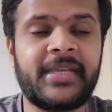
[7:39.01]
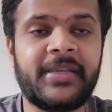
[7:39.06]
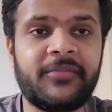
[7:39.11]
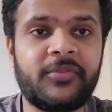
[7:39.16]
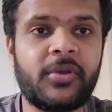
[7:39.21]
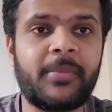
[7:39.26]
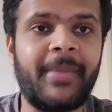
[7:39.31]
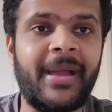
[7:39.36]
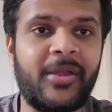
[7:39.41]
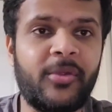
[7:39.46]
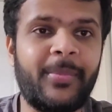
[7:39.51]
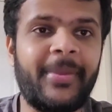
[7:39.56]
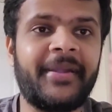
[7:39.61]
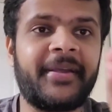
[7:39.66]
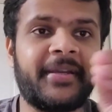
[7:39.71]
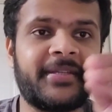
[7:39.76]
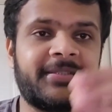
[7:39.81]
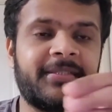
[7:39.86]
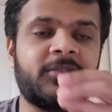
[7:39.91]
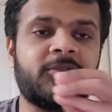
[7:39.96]
If your
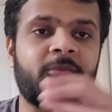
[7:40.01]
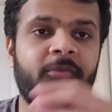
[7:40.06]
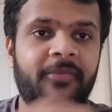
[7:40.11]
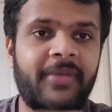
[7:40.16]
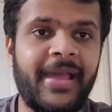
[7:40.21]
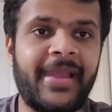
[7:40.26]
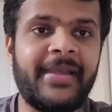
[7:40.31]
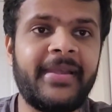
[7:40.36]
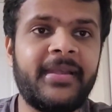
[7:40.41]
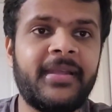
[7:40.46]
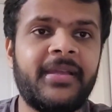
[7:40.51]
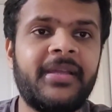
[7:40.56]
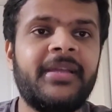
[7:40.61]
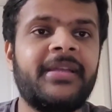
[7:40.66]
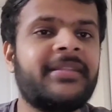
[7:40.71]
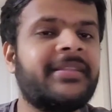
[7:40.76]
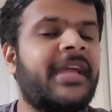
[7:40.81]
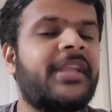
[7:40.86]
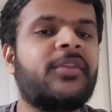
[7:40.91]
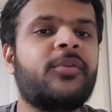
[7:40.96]
biometrics is valid,
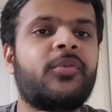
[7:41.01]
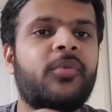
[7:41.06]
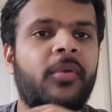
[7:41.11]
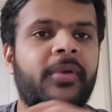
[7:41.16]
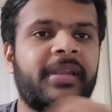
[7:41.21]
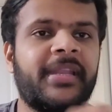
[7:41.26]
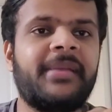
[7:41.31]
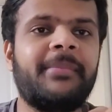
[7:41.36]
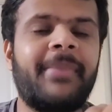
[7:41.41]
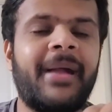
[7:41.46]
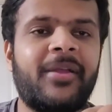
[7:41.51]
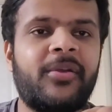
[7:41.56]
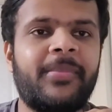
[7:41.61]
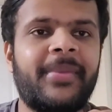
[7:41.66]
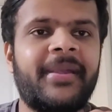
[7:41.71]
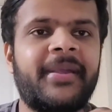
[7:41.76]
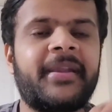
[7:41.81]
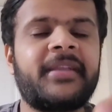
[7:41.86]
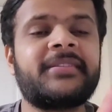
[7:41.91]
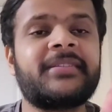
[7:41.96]
then you don't need
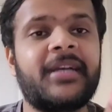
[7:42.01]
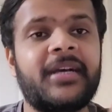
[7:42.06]
biometrics.